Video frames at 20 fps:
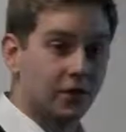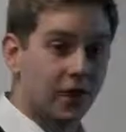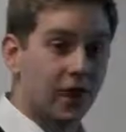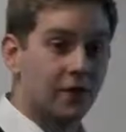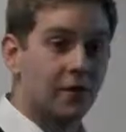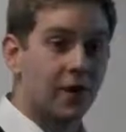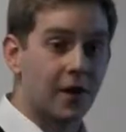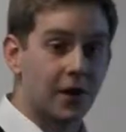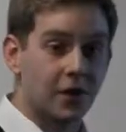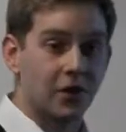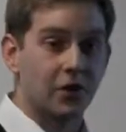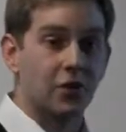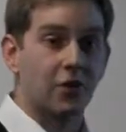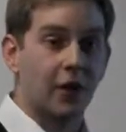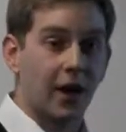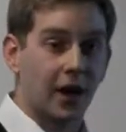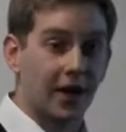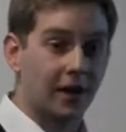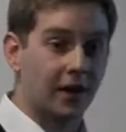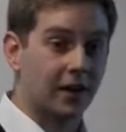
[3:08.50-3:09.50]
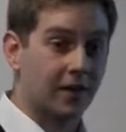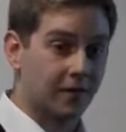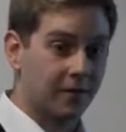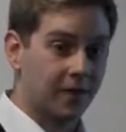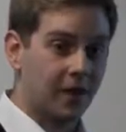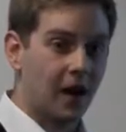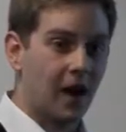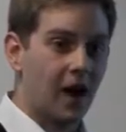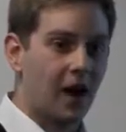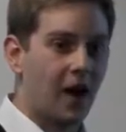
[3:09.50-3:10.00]
generation you're getting,
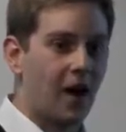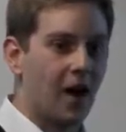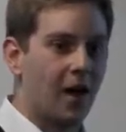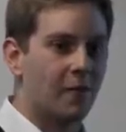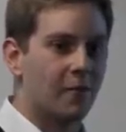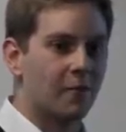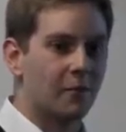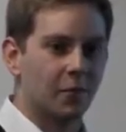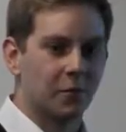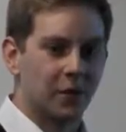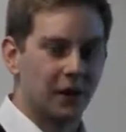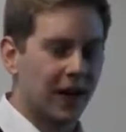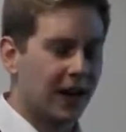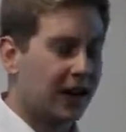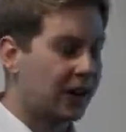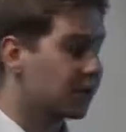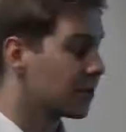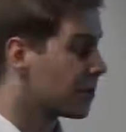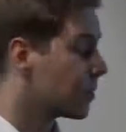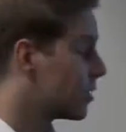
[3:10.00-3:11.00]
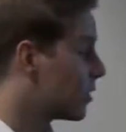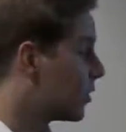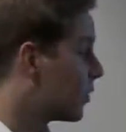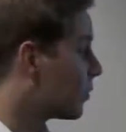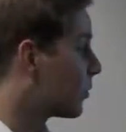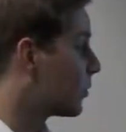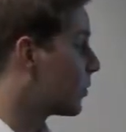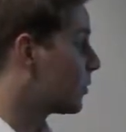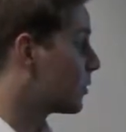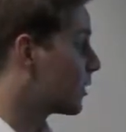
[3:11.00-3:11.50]
the electricity
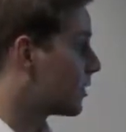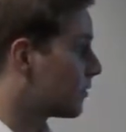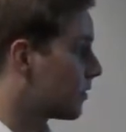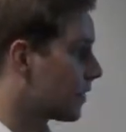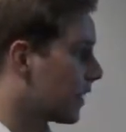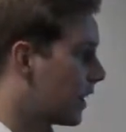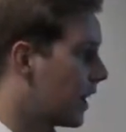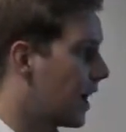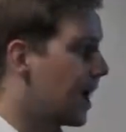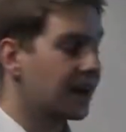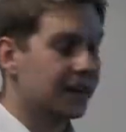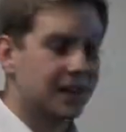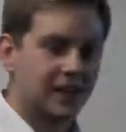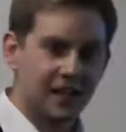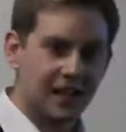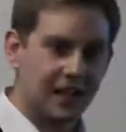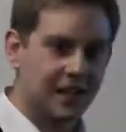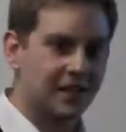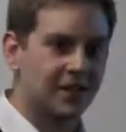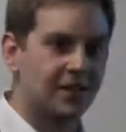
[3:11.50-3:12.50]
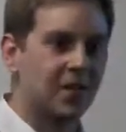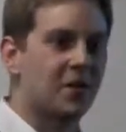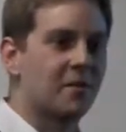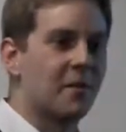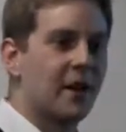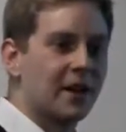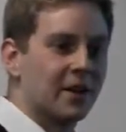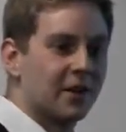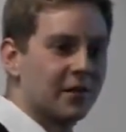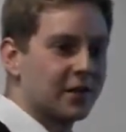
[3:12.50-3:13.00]
you're producing for that, exceeds the
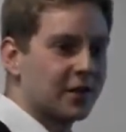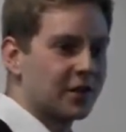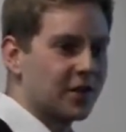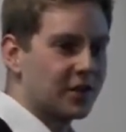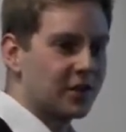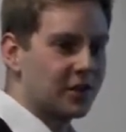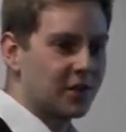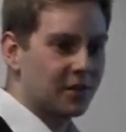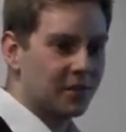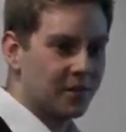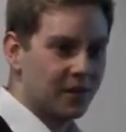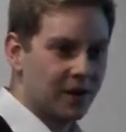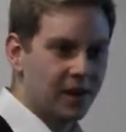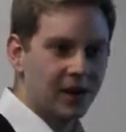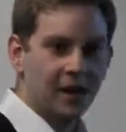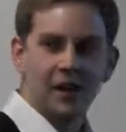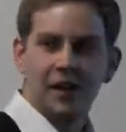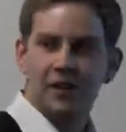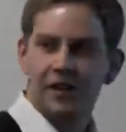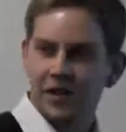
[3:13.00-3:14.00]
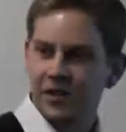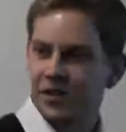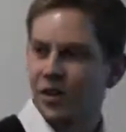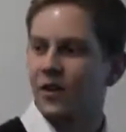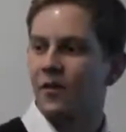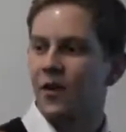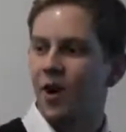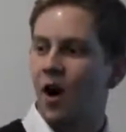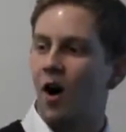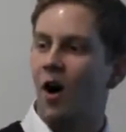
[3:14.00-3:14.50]
demand of the system. And that's kind
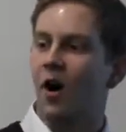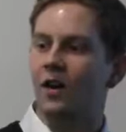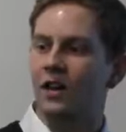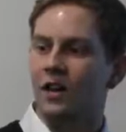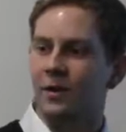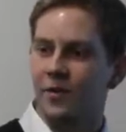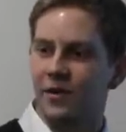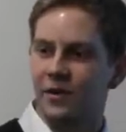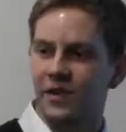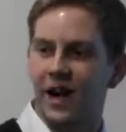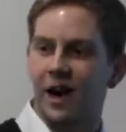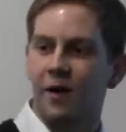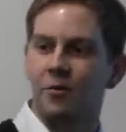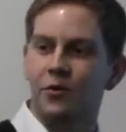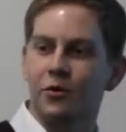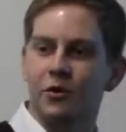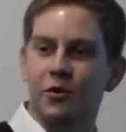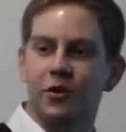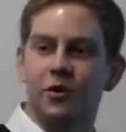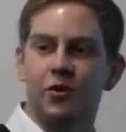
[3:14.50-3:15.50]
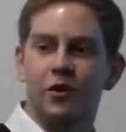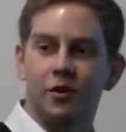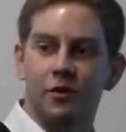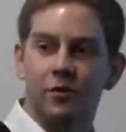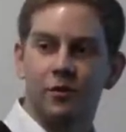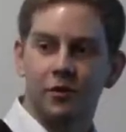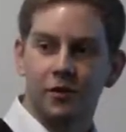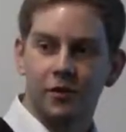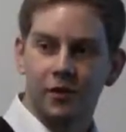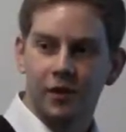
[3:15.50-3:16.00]
of a hard limit to how much you can
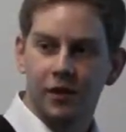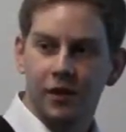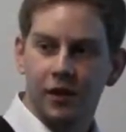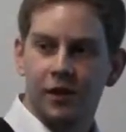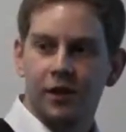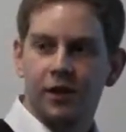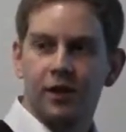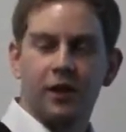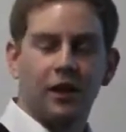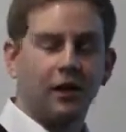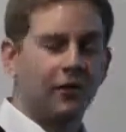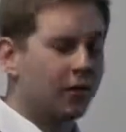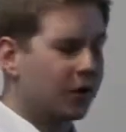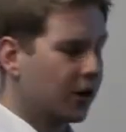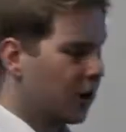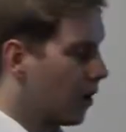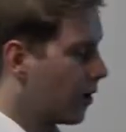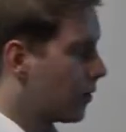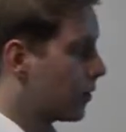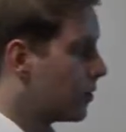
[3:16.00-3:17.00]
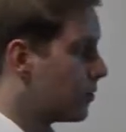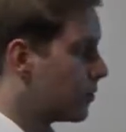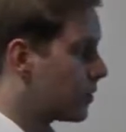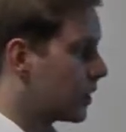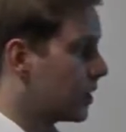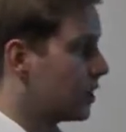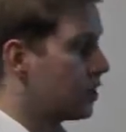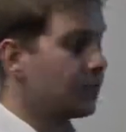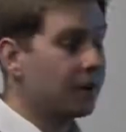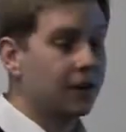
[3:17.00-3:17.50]
use. If you can't use
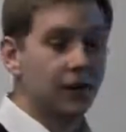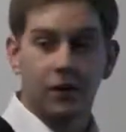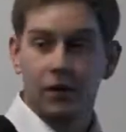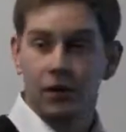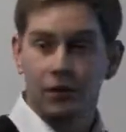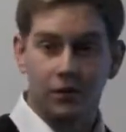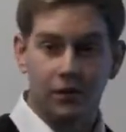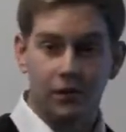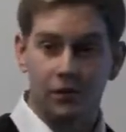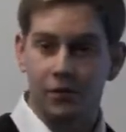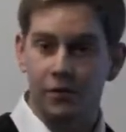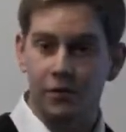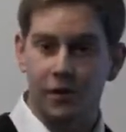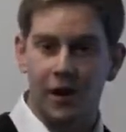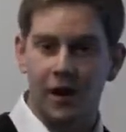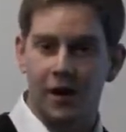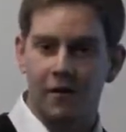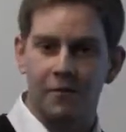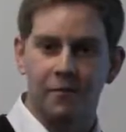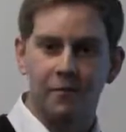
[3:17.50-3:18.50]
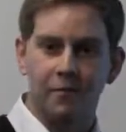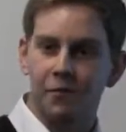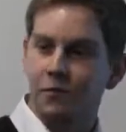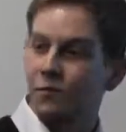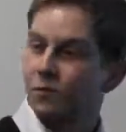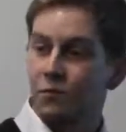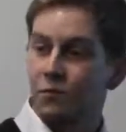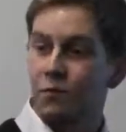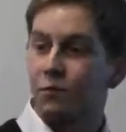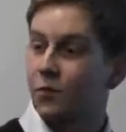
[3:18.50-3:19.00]
it, you've either got to
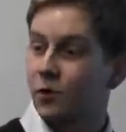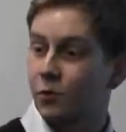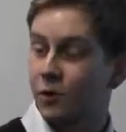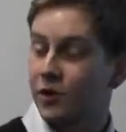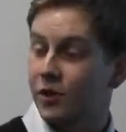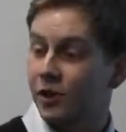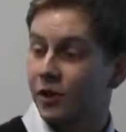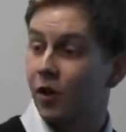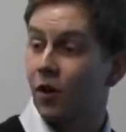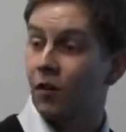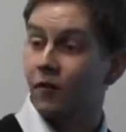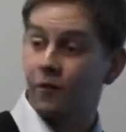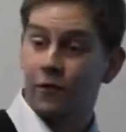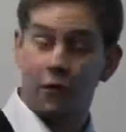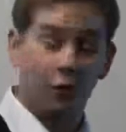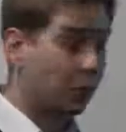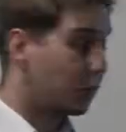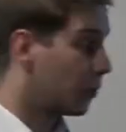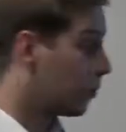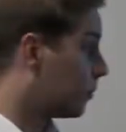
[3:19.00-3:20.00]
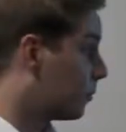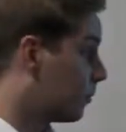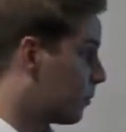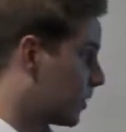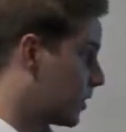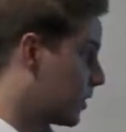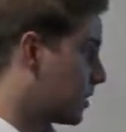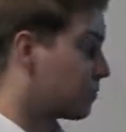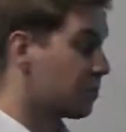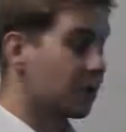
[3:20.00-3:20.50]
switch it off, or
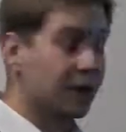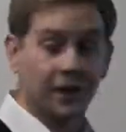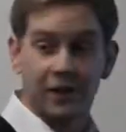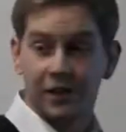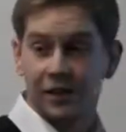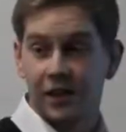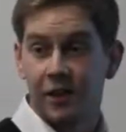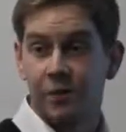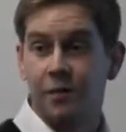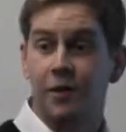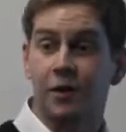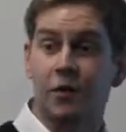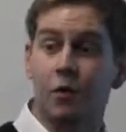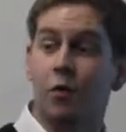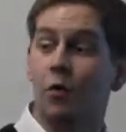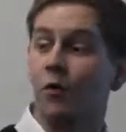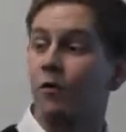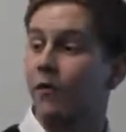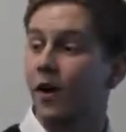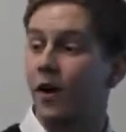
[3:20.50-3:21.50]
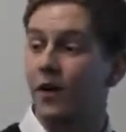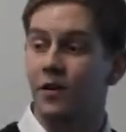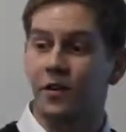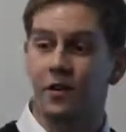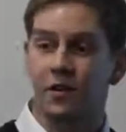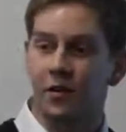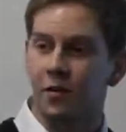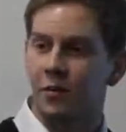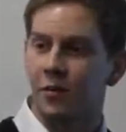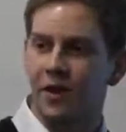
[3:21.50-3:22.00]
which is wind curtailment, or find
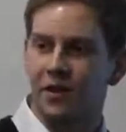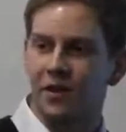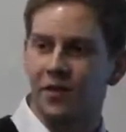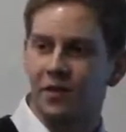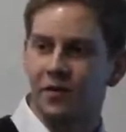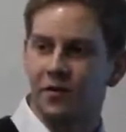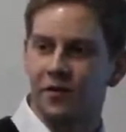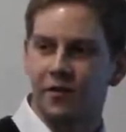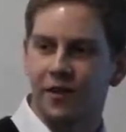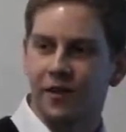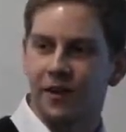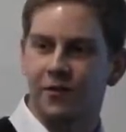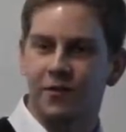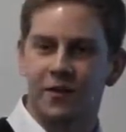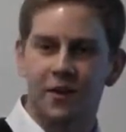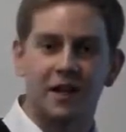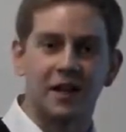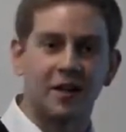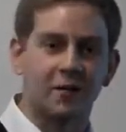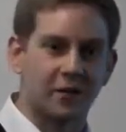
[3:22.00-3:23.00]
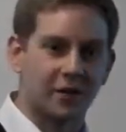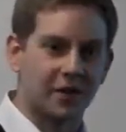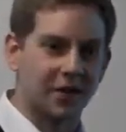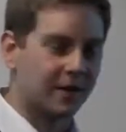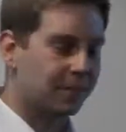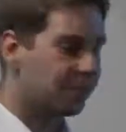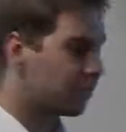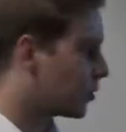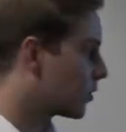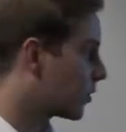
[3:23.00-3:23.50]
another method of dealing with
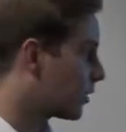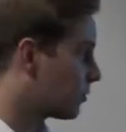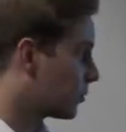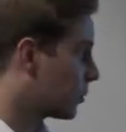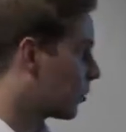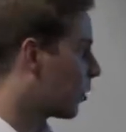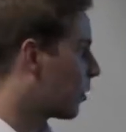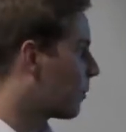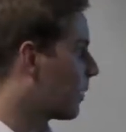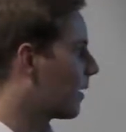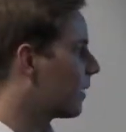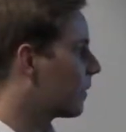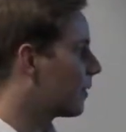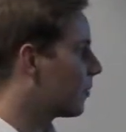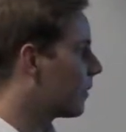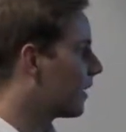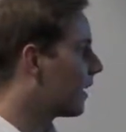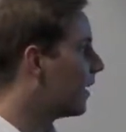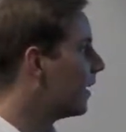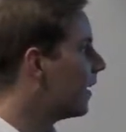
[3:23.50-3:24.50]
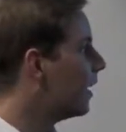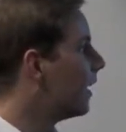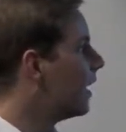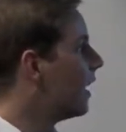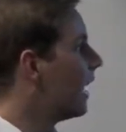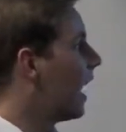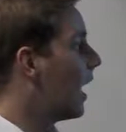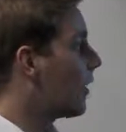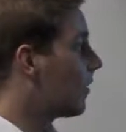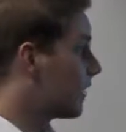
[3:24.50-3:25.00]
it, which I'll talk about in a bit.
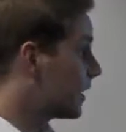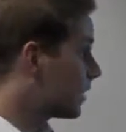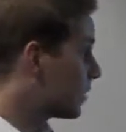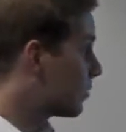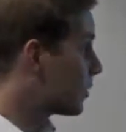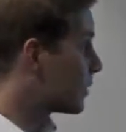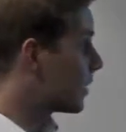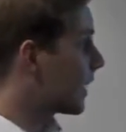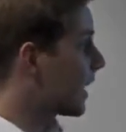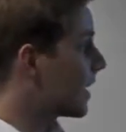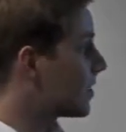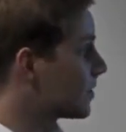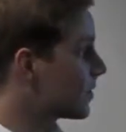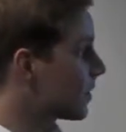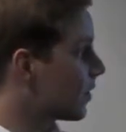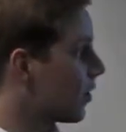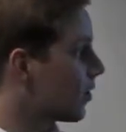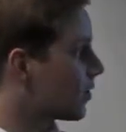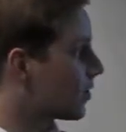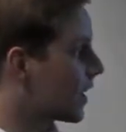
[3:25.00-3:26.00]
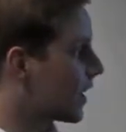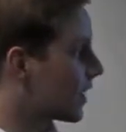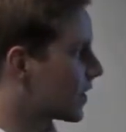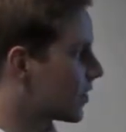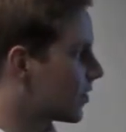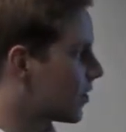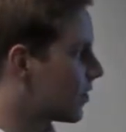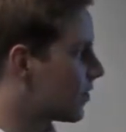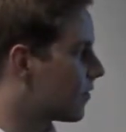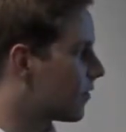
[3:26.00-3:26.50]
And this was against the
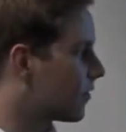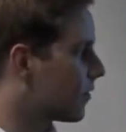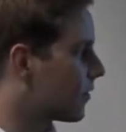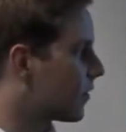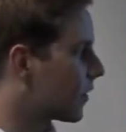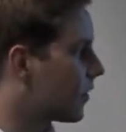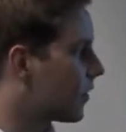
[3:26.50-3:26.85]
context of the